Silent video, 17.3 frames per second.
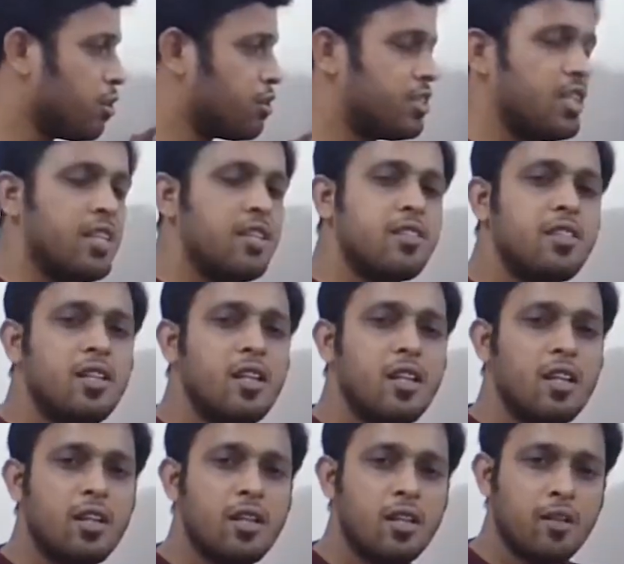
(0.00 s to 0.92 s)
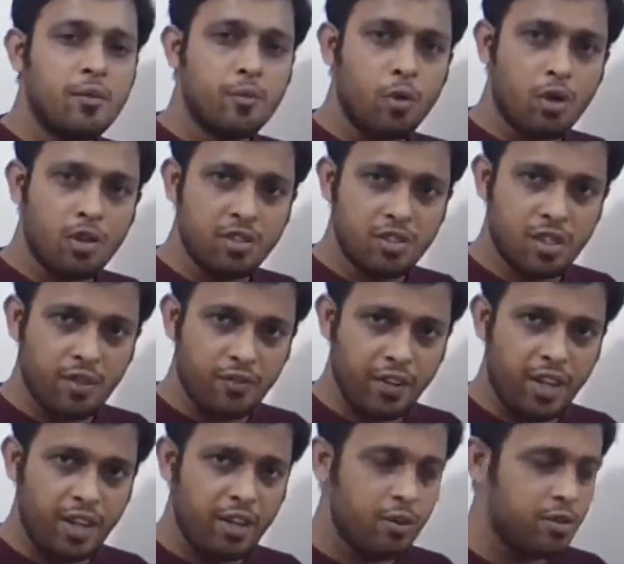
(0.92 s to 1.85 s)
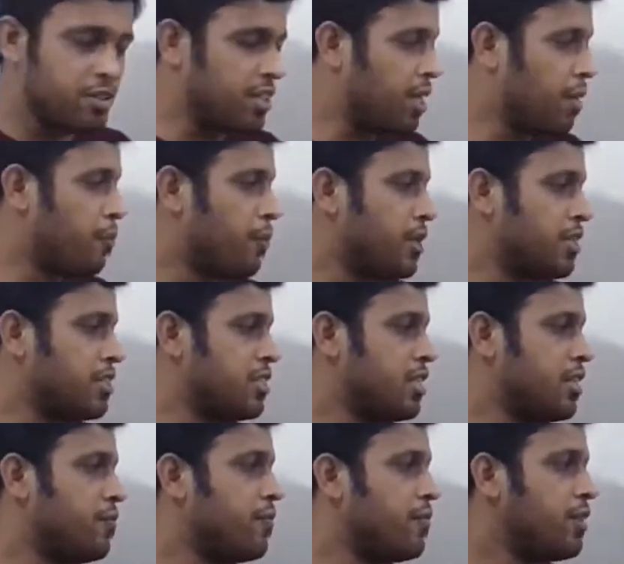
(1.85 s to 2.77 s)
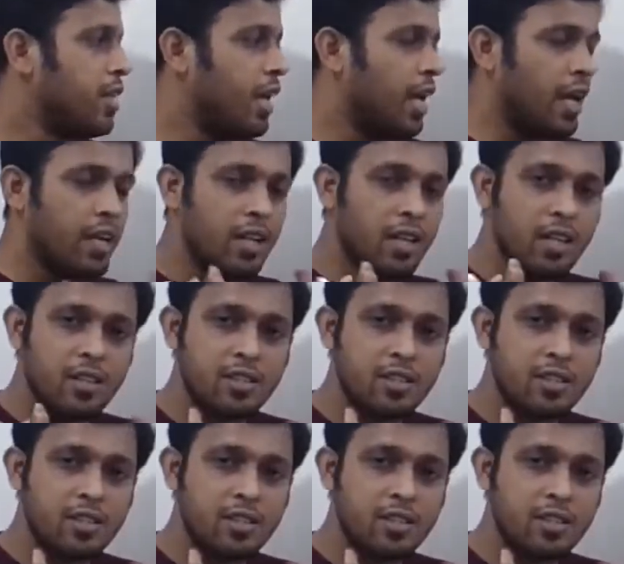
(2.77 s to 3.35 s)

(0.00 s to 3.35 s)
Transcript: process, pause the video step by step and